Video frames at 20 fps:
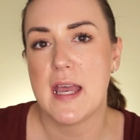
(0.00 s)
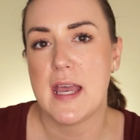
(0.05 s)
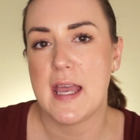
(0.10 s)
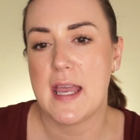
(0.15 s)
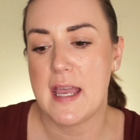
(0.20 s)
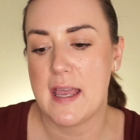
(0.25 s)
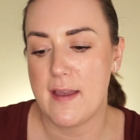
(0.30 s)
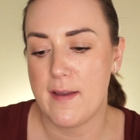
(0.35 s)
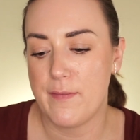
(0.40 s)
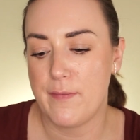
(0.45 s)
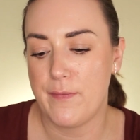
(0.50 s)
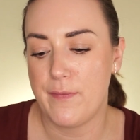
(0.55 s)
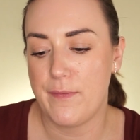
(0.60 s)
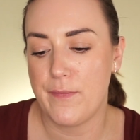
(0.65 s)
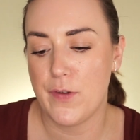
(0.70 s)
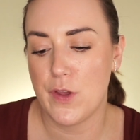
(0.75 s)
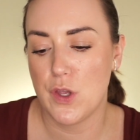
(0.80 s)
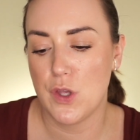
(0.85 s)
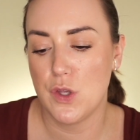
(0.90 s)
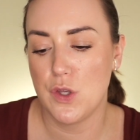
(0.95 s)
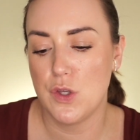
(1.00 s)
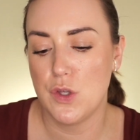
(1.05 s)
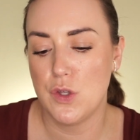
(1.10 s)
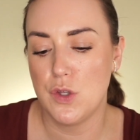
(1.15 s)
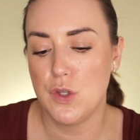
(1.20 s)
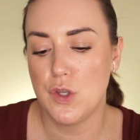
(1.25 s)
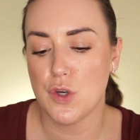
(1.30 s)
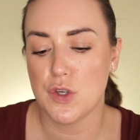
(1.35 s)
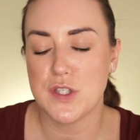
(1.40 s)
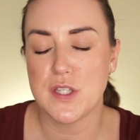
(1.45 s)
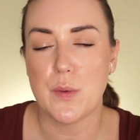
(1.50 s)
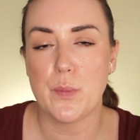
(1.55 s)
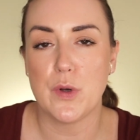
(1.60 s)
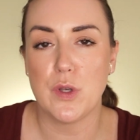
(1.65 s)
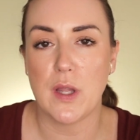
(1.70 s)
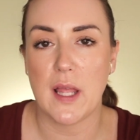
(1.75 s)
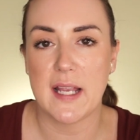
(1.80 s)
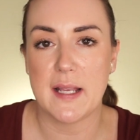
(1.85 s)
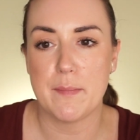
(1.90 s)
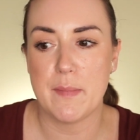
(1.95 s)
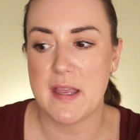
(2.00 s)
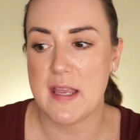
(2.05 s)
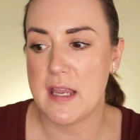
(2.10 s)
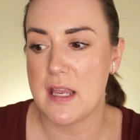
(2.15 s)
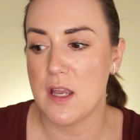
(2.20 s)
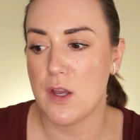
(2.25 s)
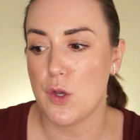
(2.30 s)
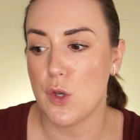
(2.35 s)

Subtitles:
If you're someone like me